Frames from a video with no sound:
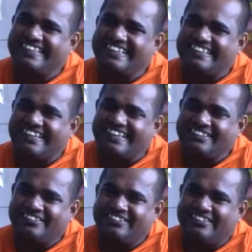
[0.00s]
Yeah,
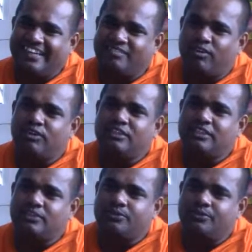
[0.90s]
you know, I
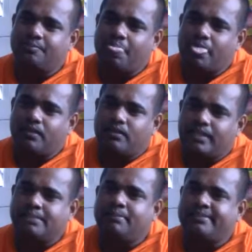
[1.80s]
wanted to
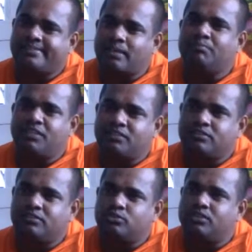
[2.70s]
explain something
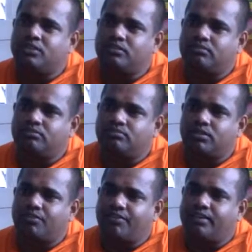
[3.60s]
through the
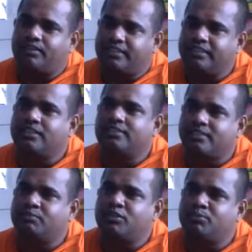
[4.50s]
real teachings
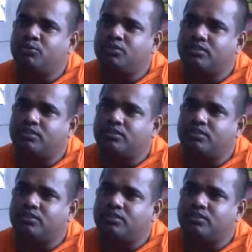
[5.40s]
of the Buddha.